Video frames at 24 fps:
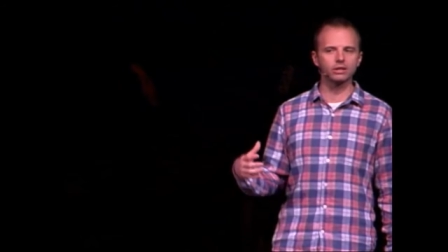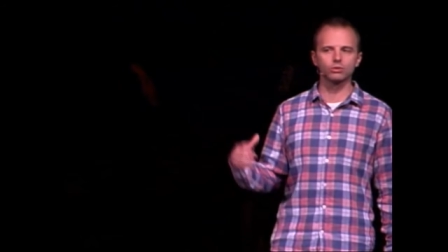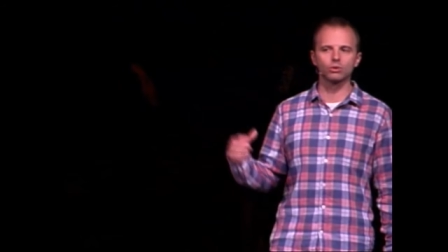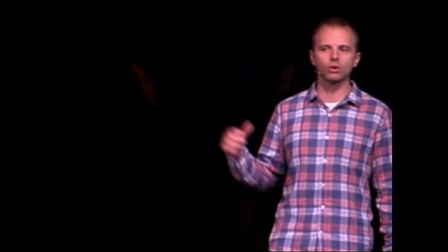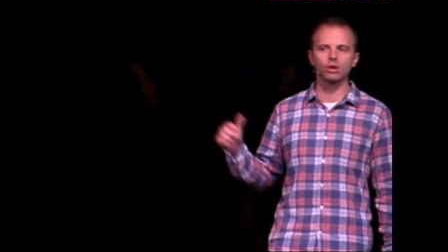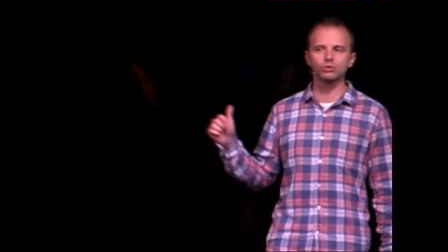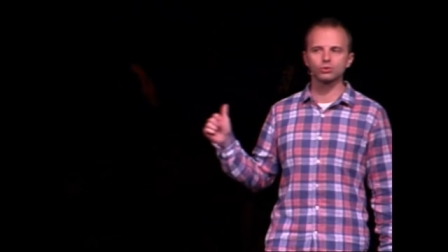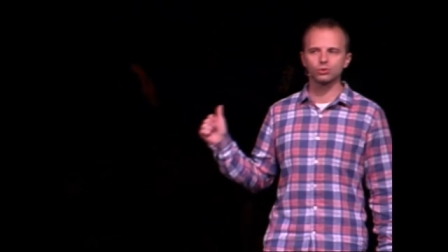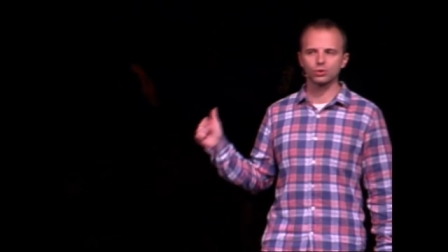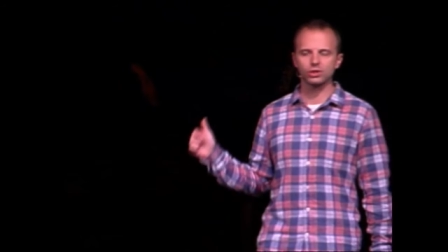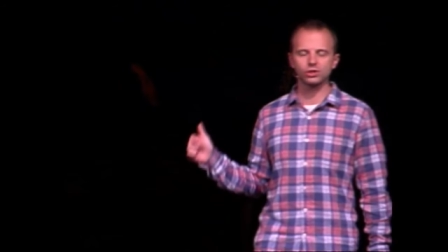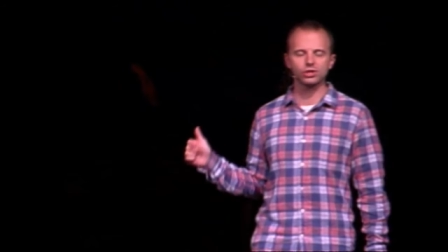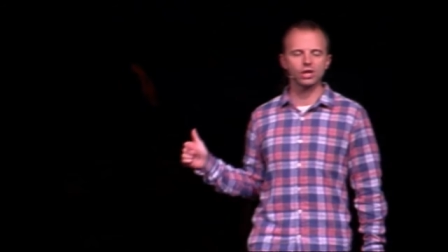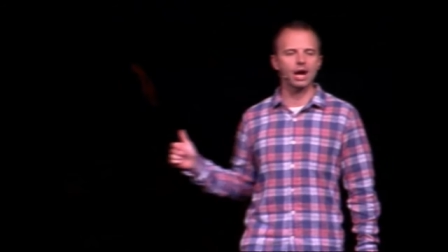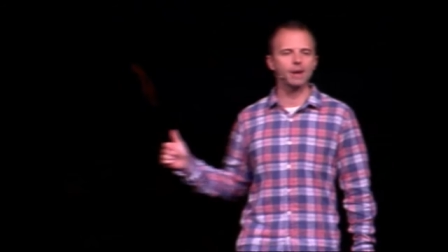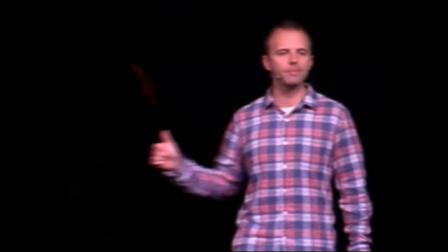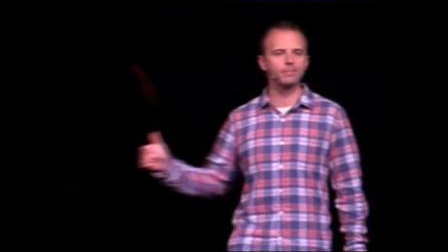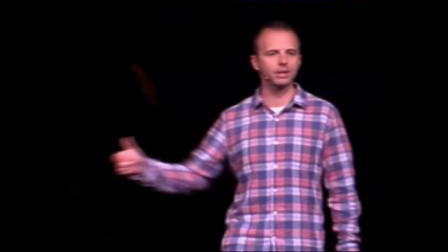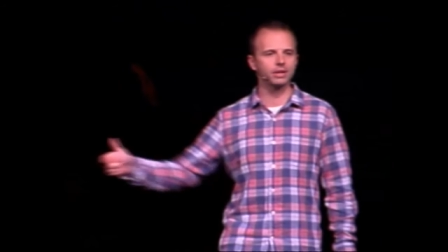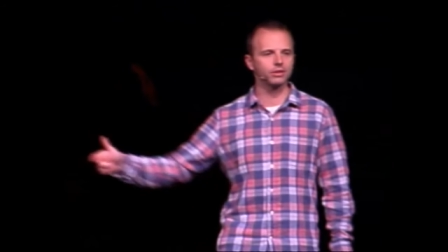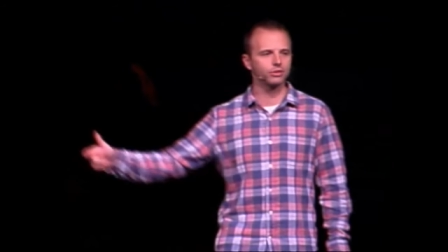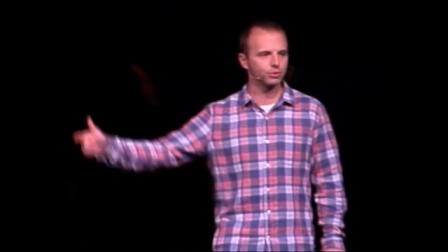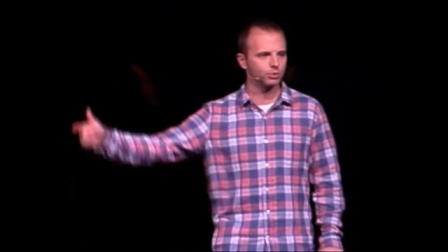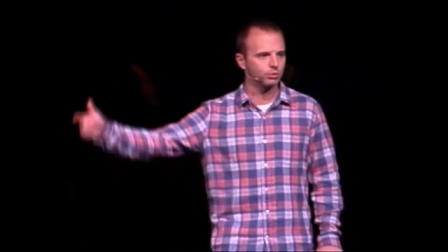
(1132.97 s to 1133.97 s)
grocery
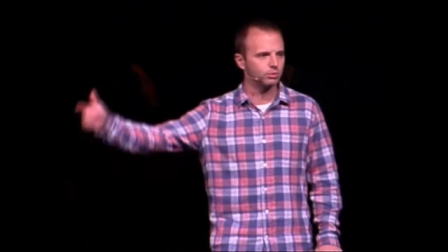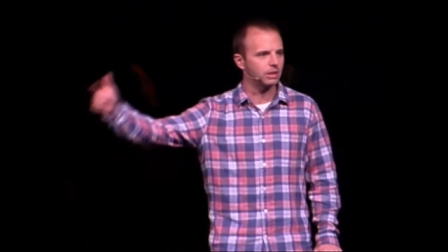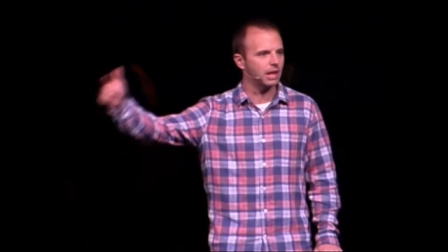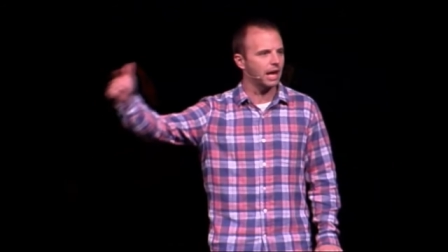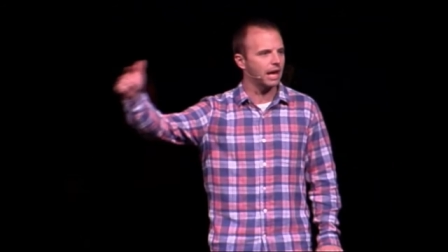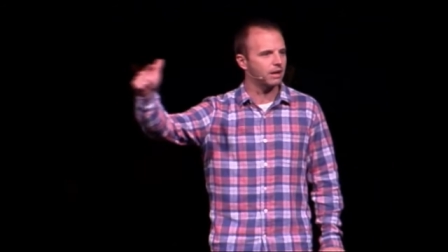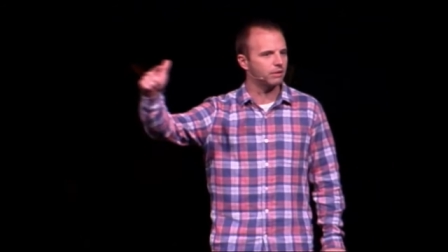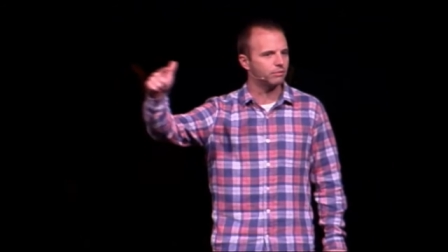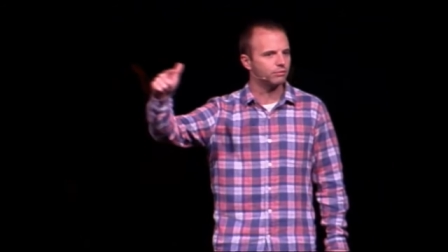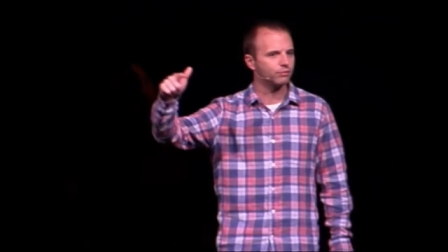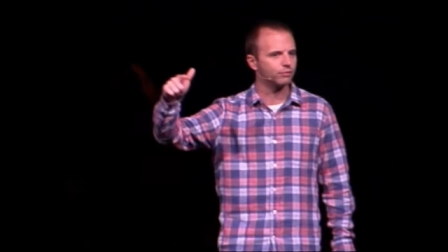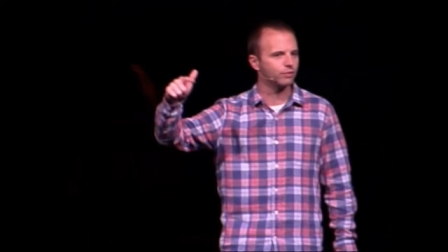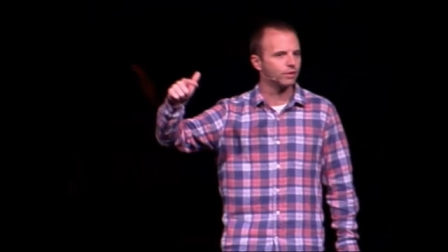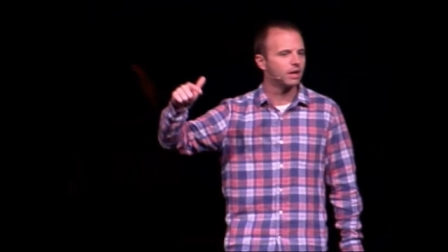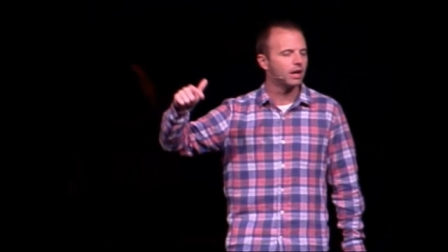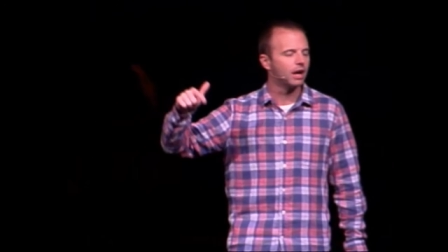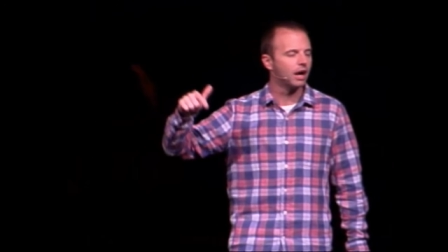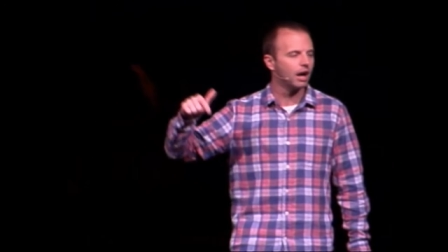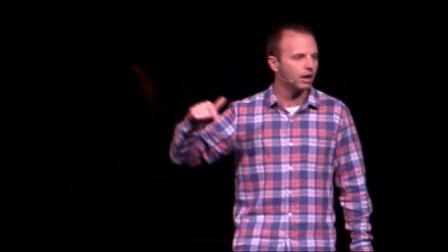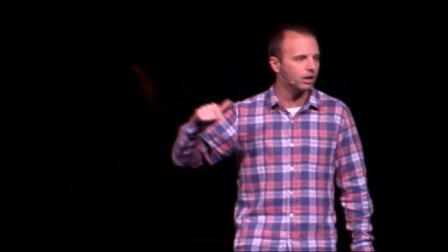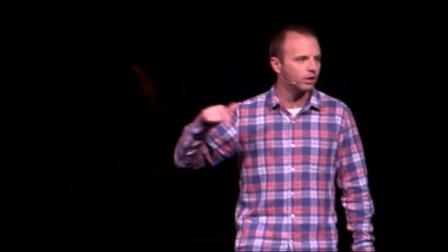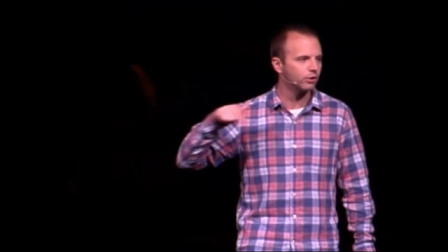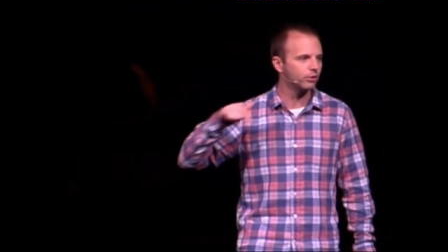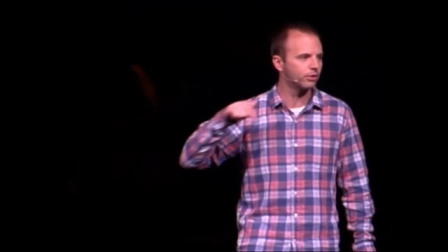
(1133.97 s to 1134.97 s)
shopping through life,
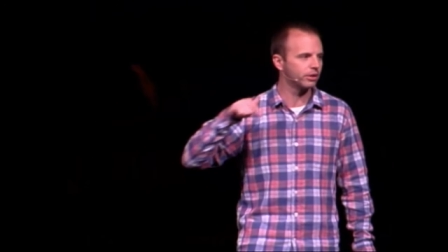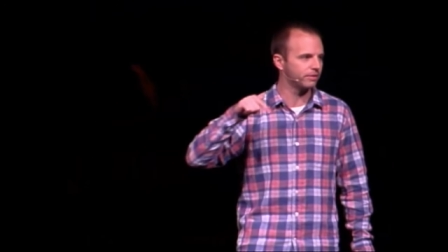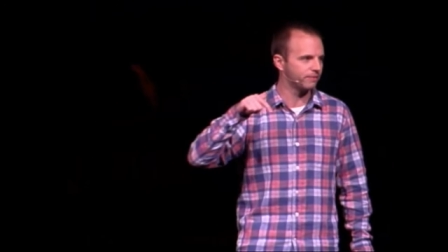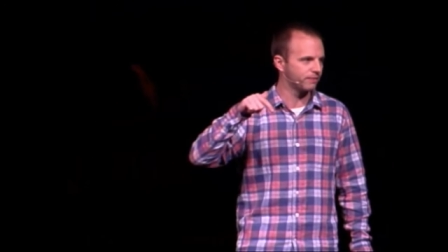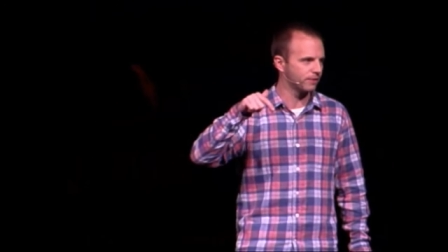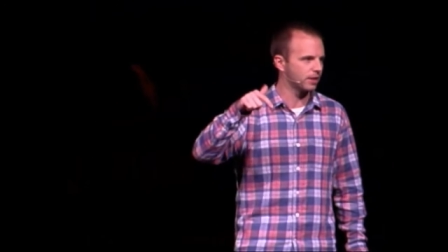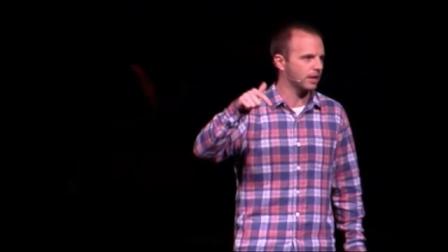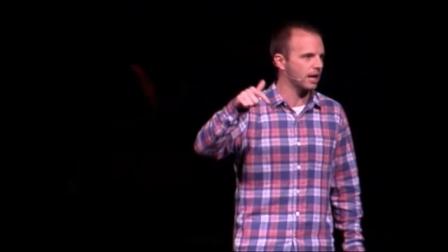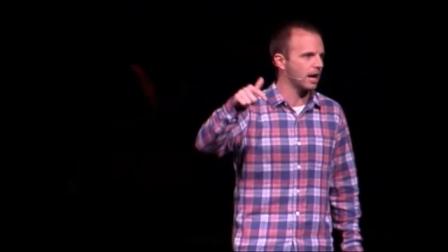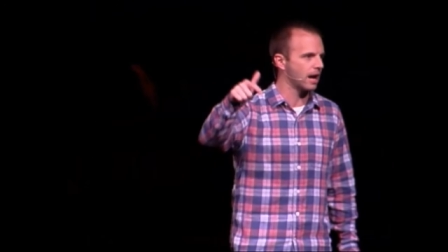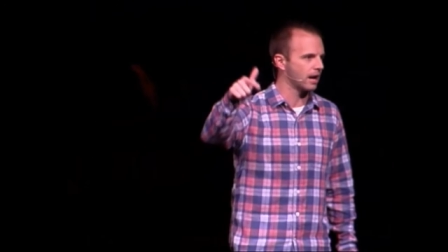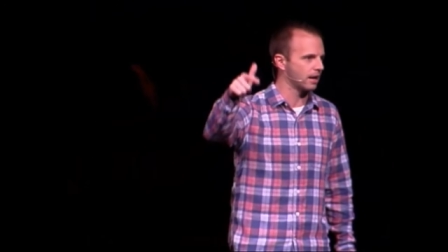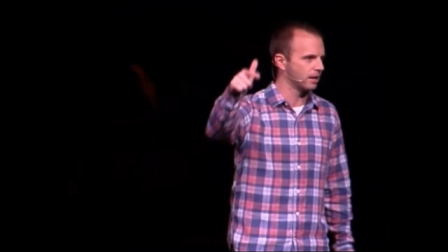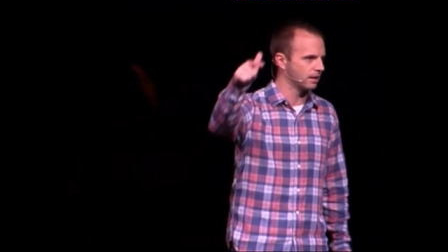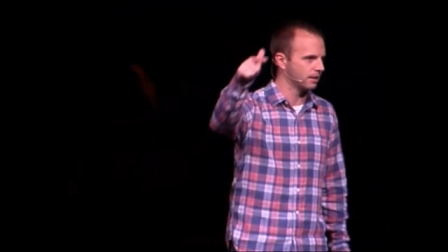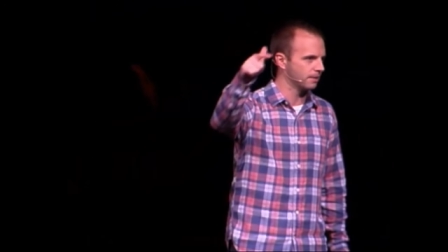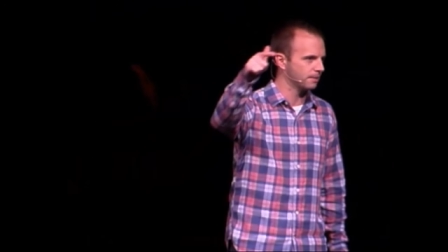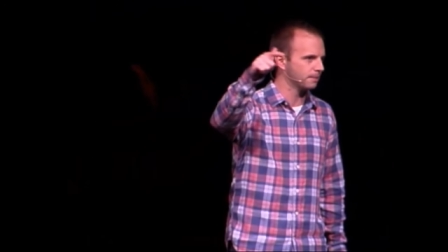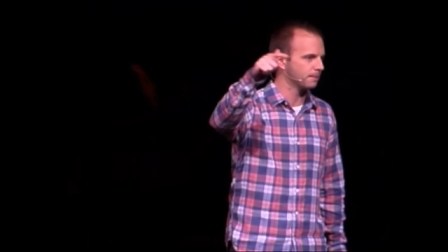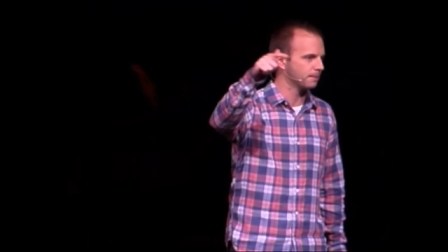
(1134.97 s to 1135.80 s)
hungry for God.